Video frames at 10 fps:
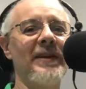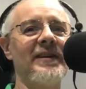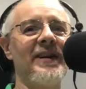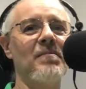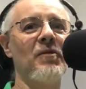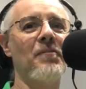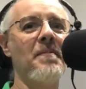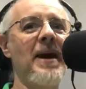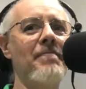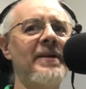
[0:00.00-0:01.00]
by the name of
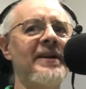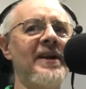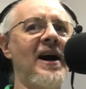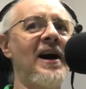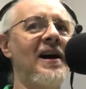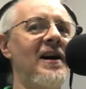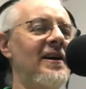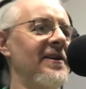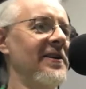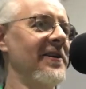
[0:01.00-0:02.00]
Mem
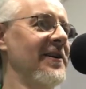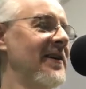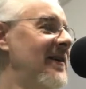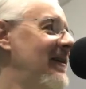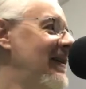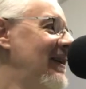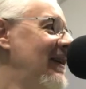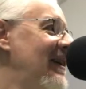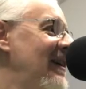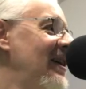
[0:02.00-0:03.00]
Nahar.
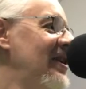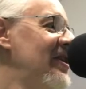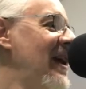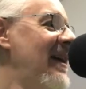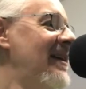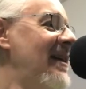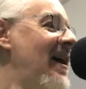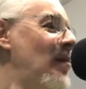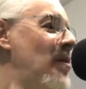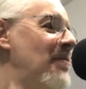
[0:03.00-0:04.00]
She had an
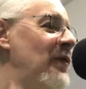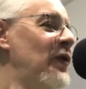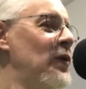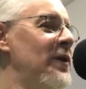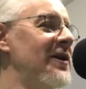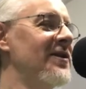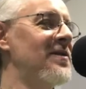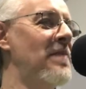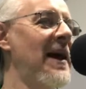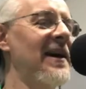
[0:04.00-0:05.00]
album a few
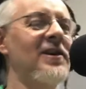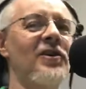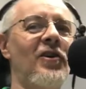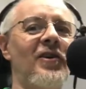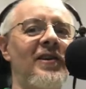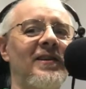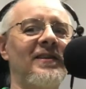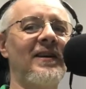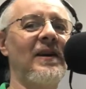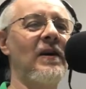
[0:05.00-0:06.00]
years back
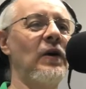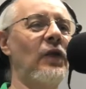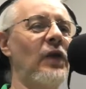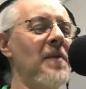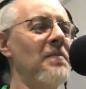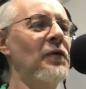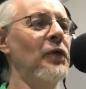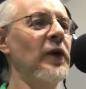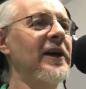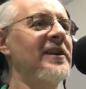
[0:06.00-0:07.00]
called Femme
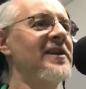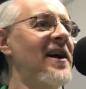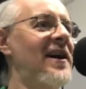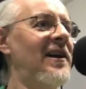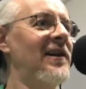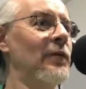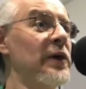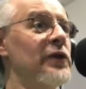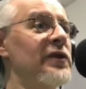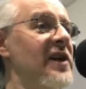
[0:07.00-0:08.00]
Fractale,
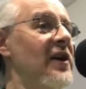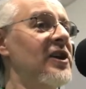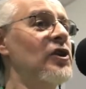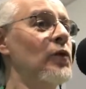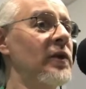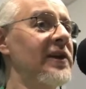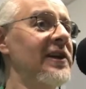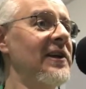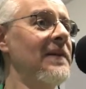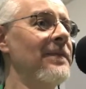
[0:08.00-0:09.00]
which was actually